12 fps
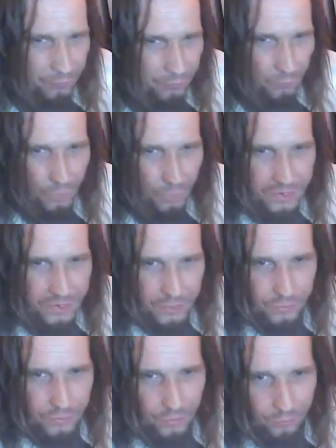what do you
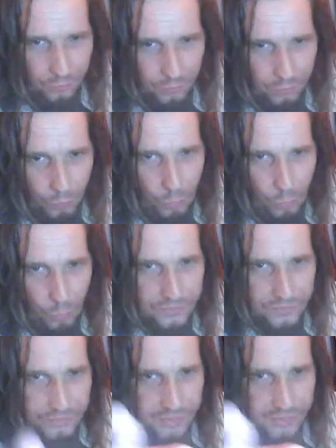know? What
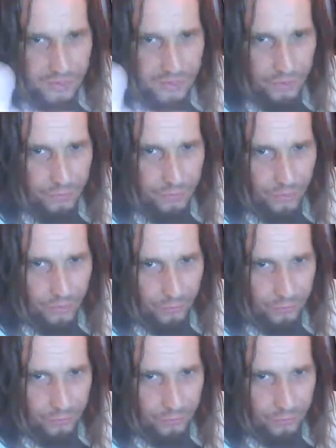do you know?